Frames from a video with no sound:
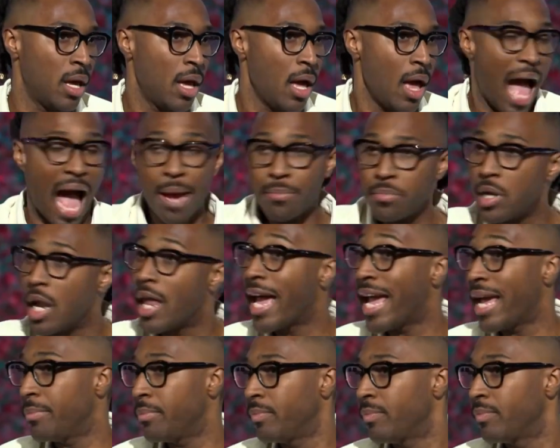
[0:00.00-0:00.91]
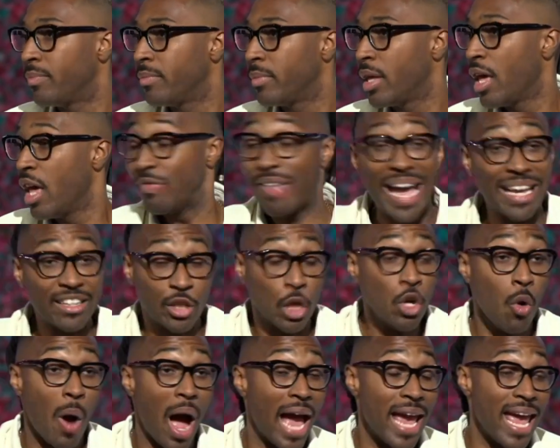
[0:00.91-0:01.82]
I'm lame. That's
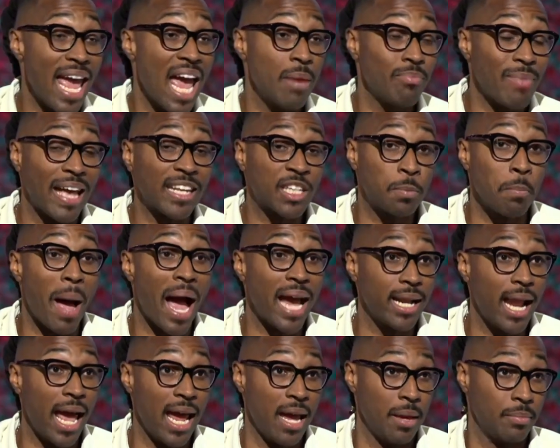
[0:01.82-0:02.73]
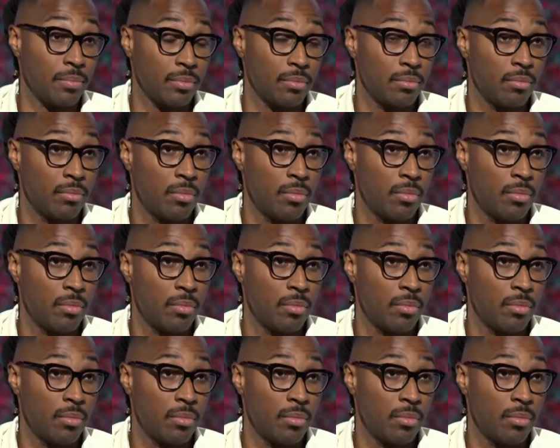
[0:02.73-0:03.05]
who I am. That's my name.